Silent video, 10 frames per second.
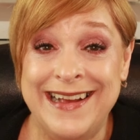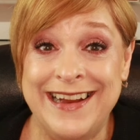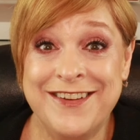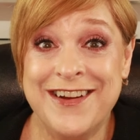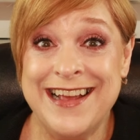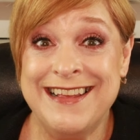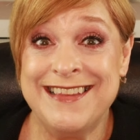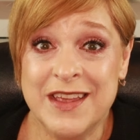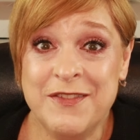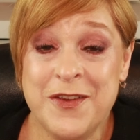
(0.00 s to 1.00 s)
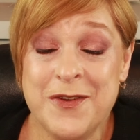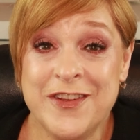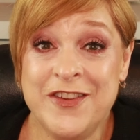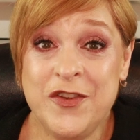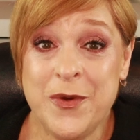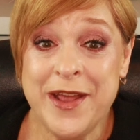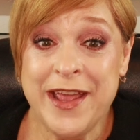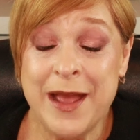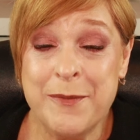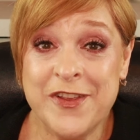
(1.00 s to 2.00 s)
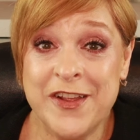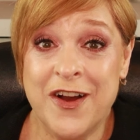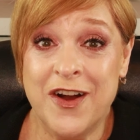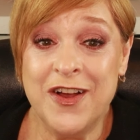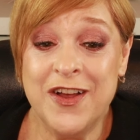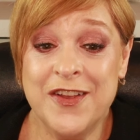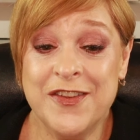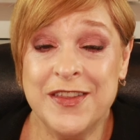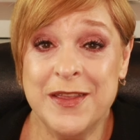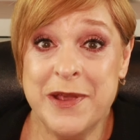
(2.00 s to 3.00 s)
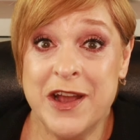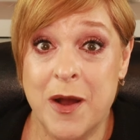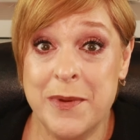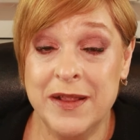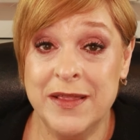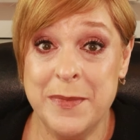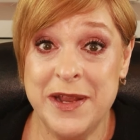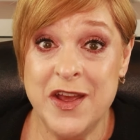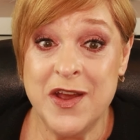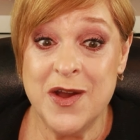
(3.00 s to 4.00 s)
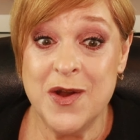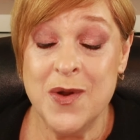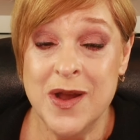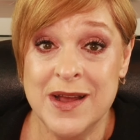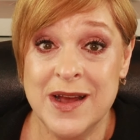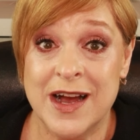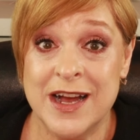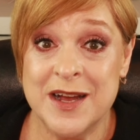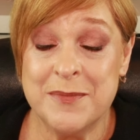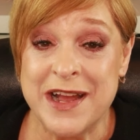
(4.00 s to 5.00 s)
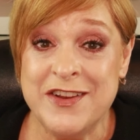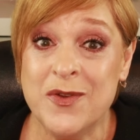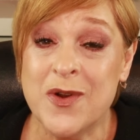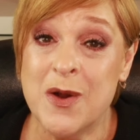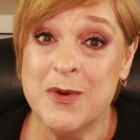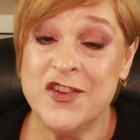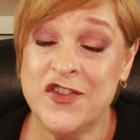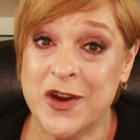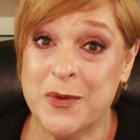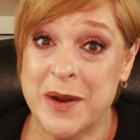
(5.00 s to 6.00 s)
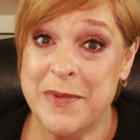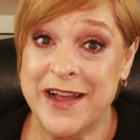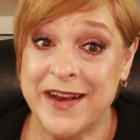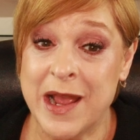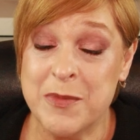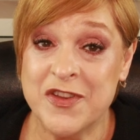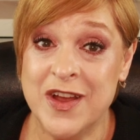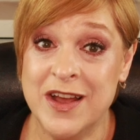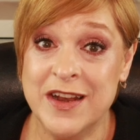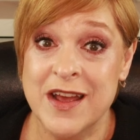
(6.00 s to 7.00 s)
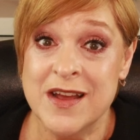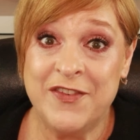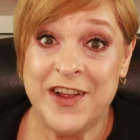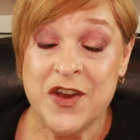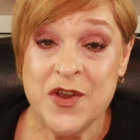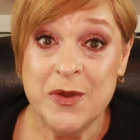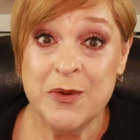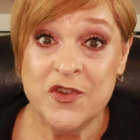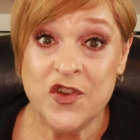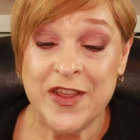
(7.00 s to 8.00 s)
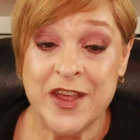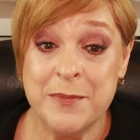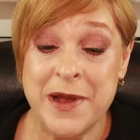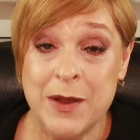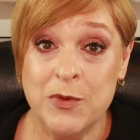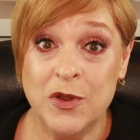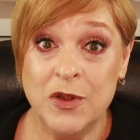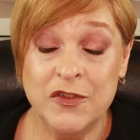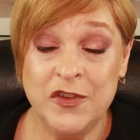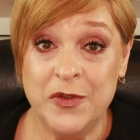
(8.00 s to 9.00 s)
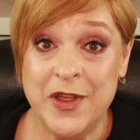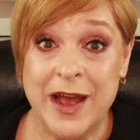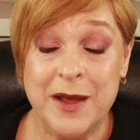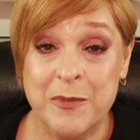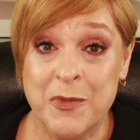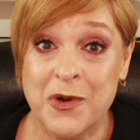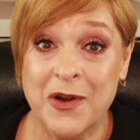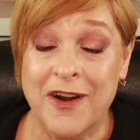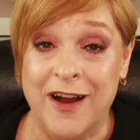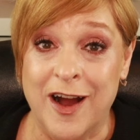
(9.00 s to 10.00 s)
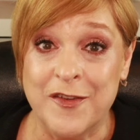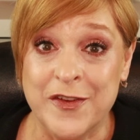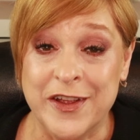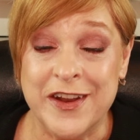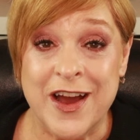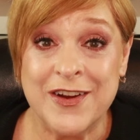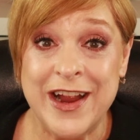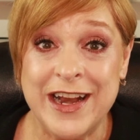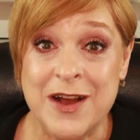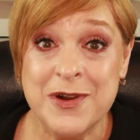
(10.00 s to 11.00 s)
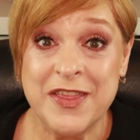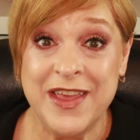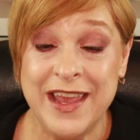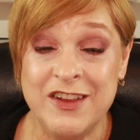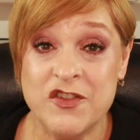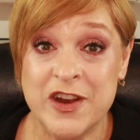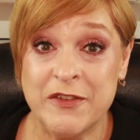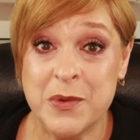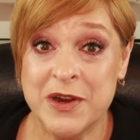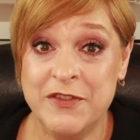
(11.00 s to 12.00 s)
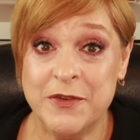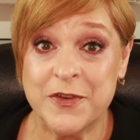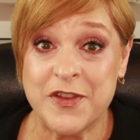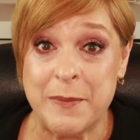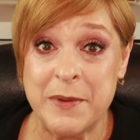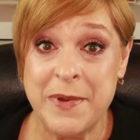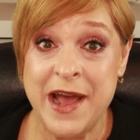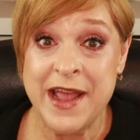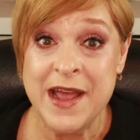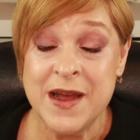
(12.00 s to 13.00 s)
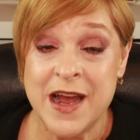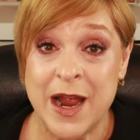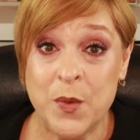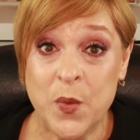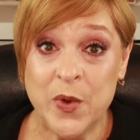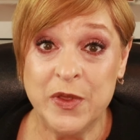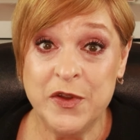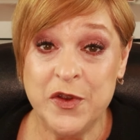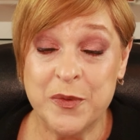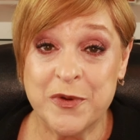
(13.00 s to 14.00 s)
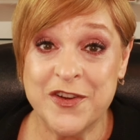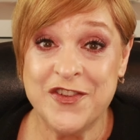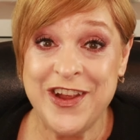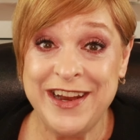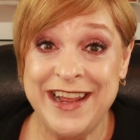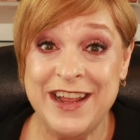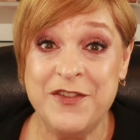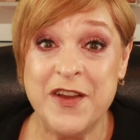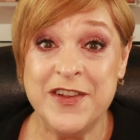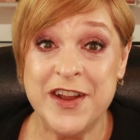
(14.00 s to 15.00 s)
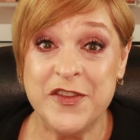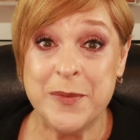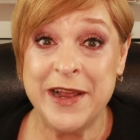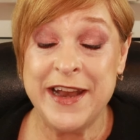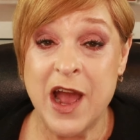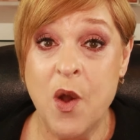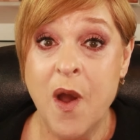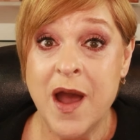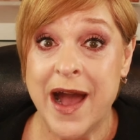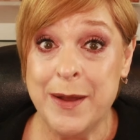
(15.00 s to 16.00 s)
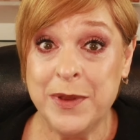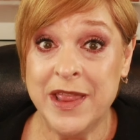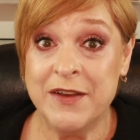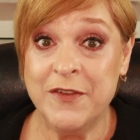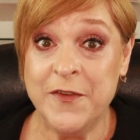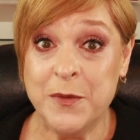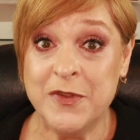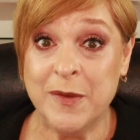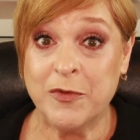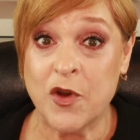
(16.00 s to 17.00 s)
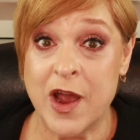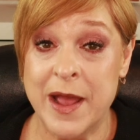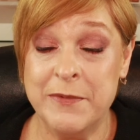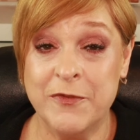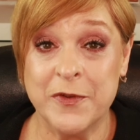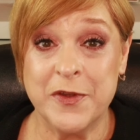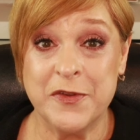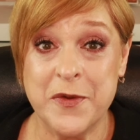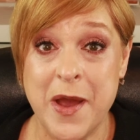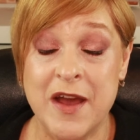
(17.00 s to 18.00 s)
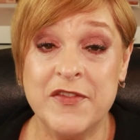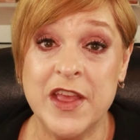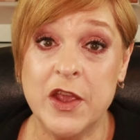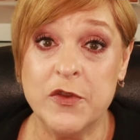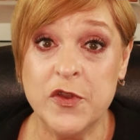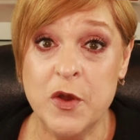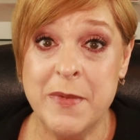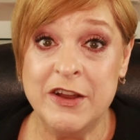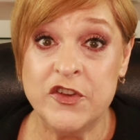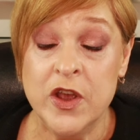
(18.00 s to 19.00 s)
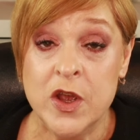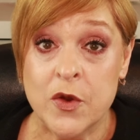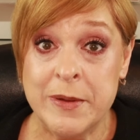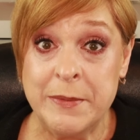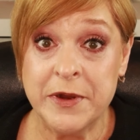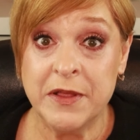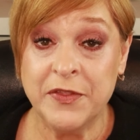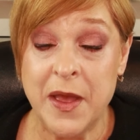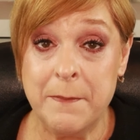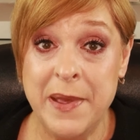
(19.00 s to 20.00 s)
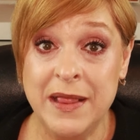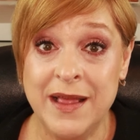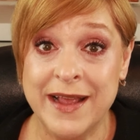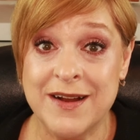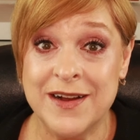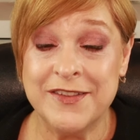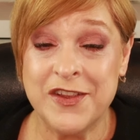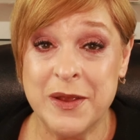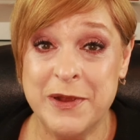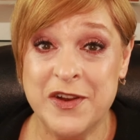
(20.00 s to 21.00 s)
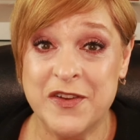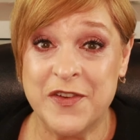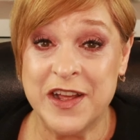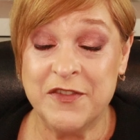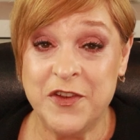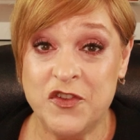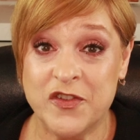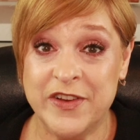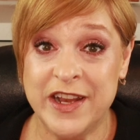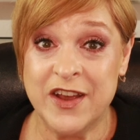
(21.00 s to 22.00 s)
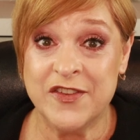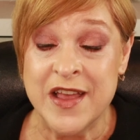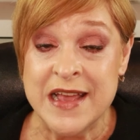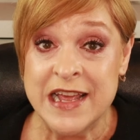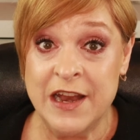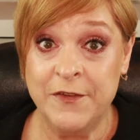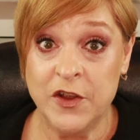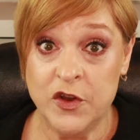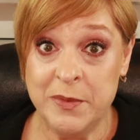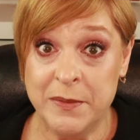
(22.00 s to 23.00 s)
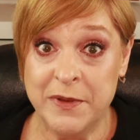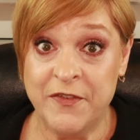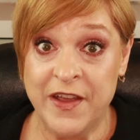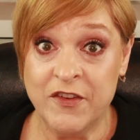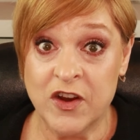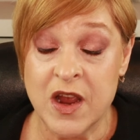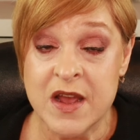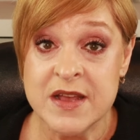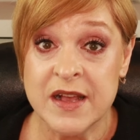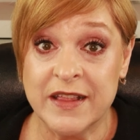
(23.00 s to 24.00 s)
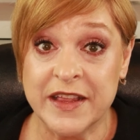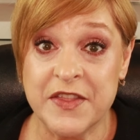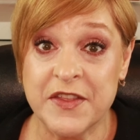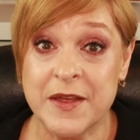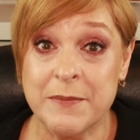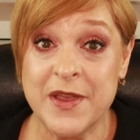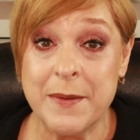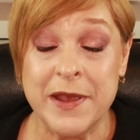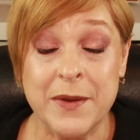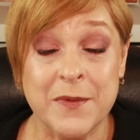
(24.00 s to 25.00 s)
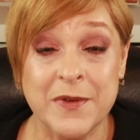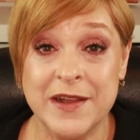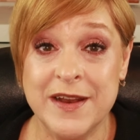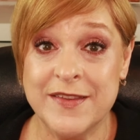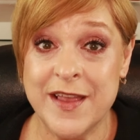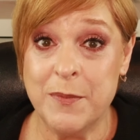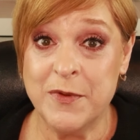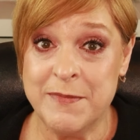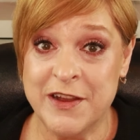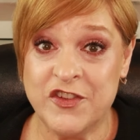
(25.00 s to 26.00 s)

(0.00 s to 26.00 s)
Anyways, if you enjoy Amazon hauls, leave me a comment and let me know. Um, I don't always share what I buy on Amazon, but if I know you enjoy them, I will do that more often. All right, I want to thank each and every one of you for stopping by. I really do appreciate it. If you haven't done so by now, I would love if you would subscribe for those who have. Thank you so much. Remember to click that bell icon so you can be notified of future videos. And if you could do me a big favor, clicking the thumbs up, it really does help with my